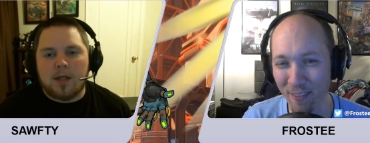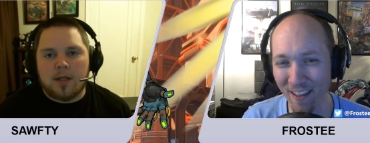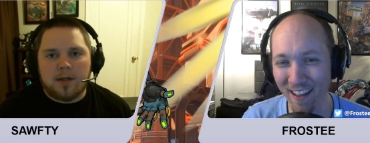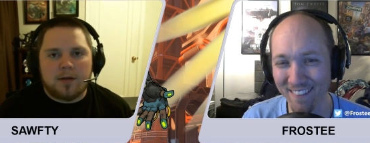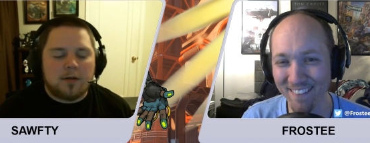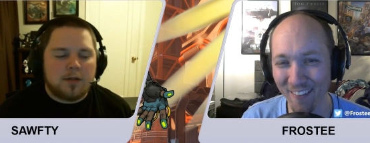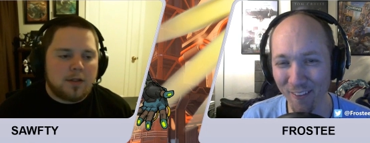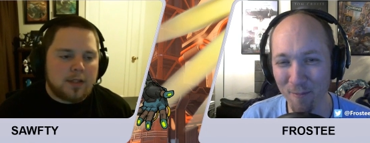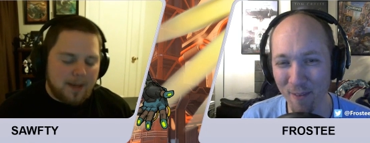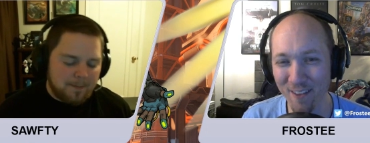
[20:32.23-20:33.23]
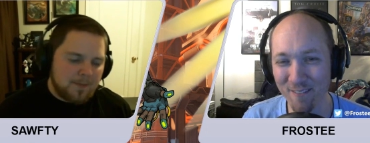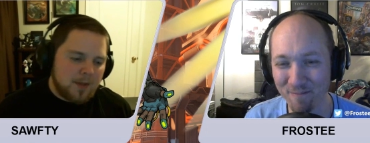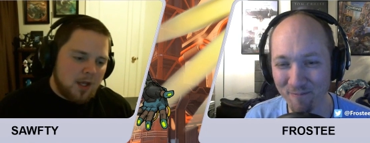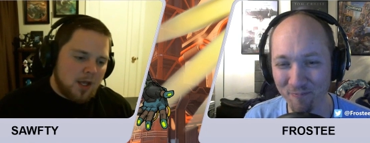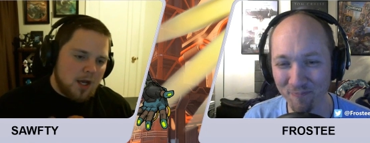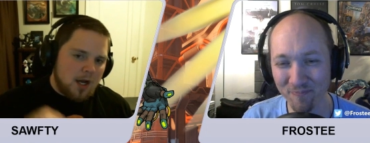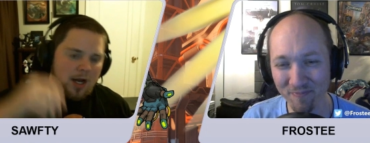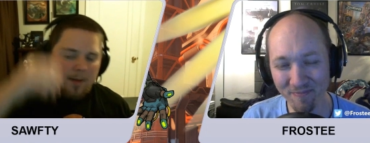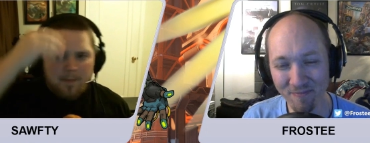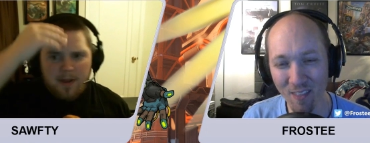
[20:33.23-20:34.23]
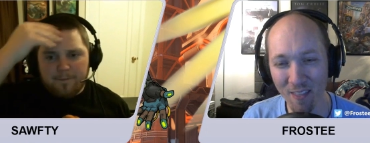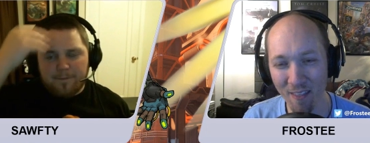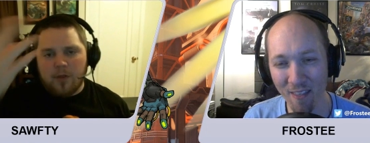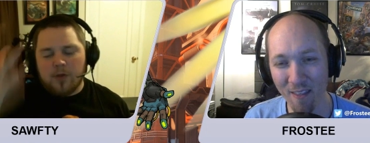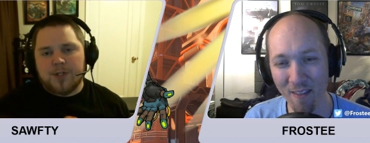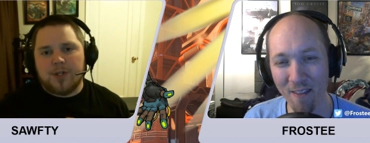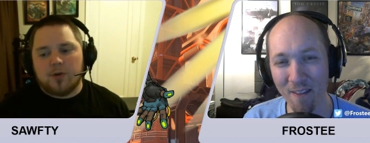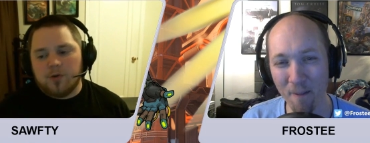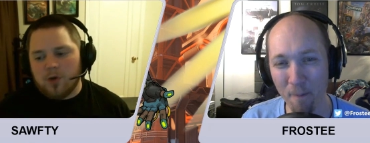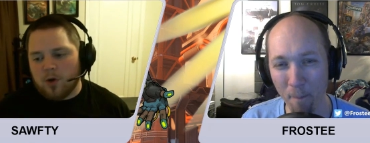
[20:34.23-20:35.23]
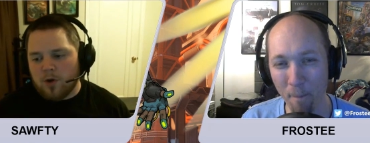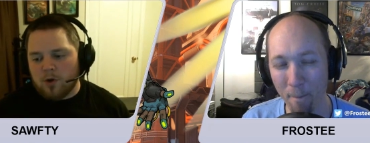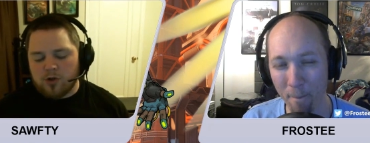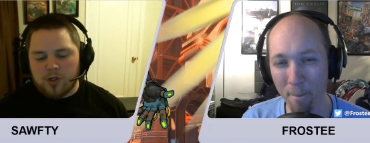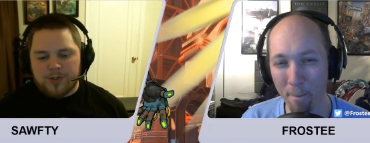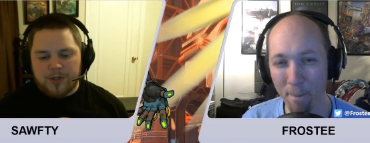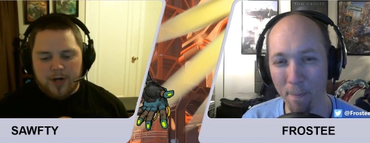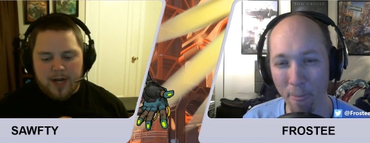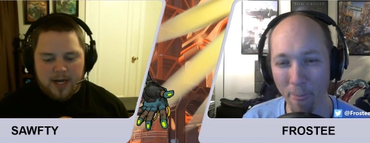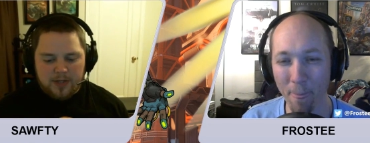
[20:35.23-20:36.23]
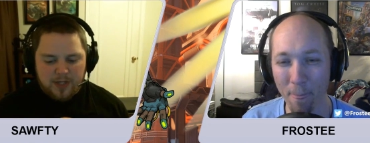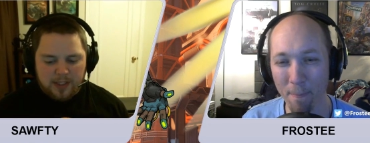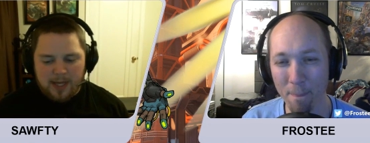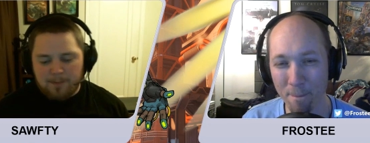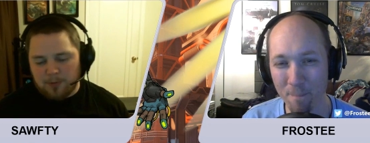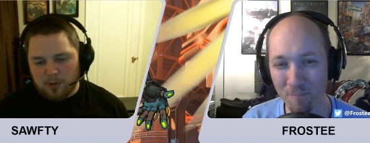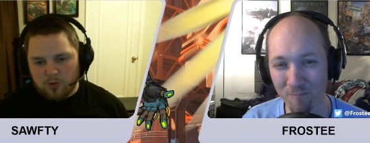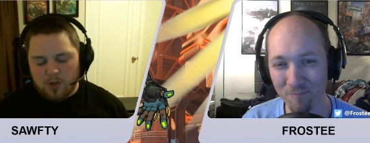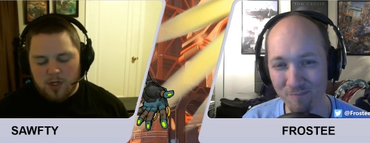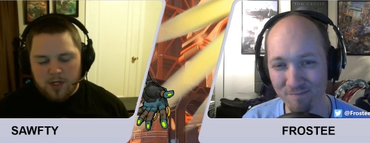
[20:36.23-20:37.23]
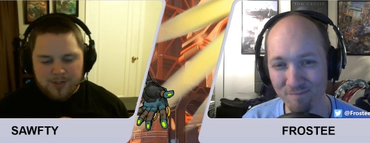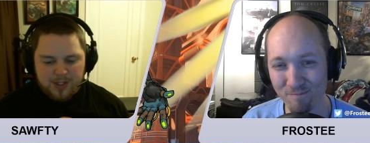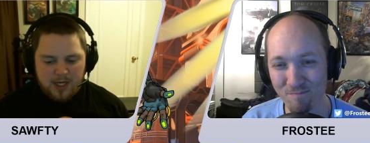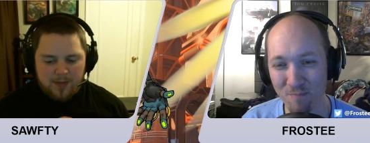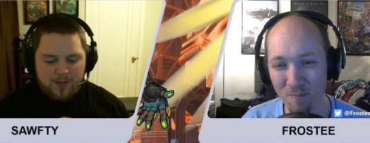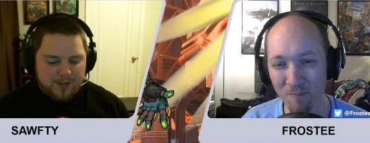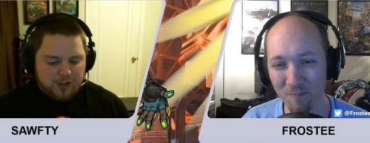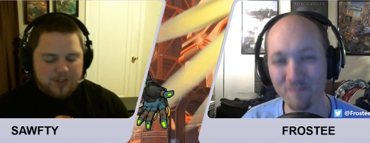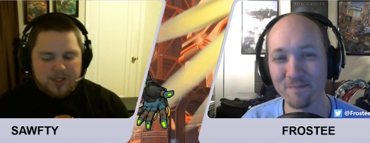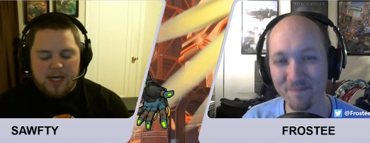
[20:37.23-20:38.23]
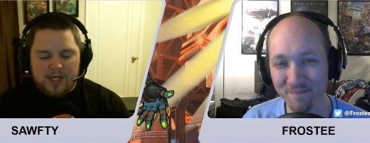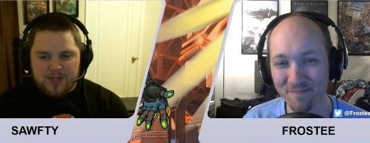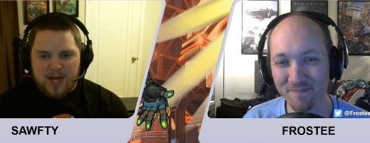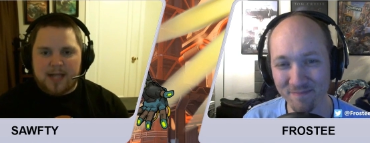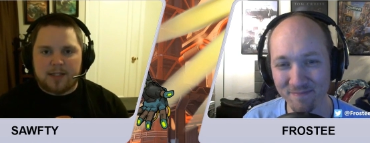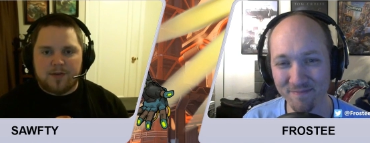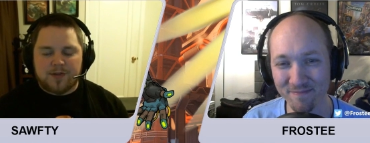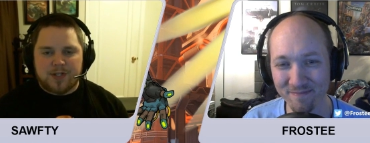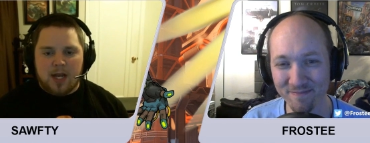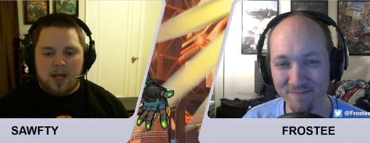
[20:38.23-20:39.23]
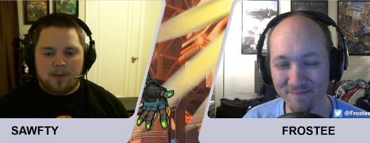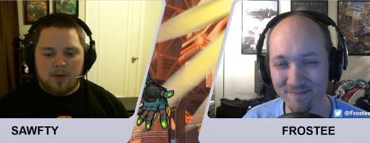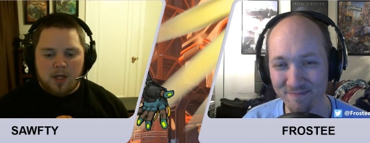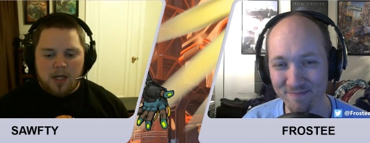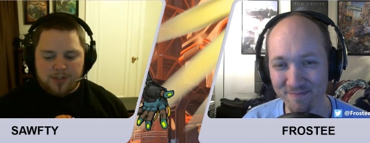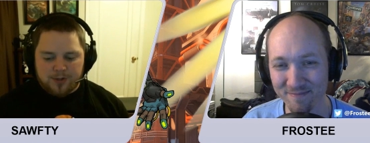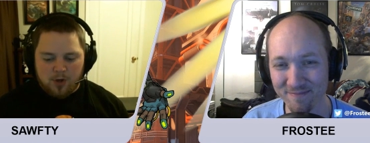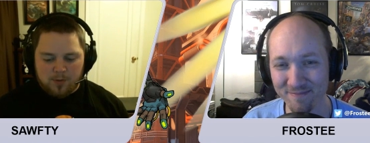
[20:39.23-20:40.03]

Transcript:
Speaker 1: that a little bit. Yep.
Speaker 2: Uh, if for those of you who don't know, Zarya has a light blue skin that's just exactly the same as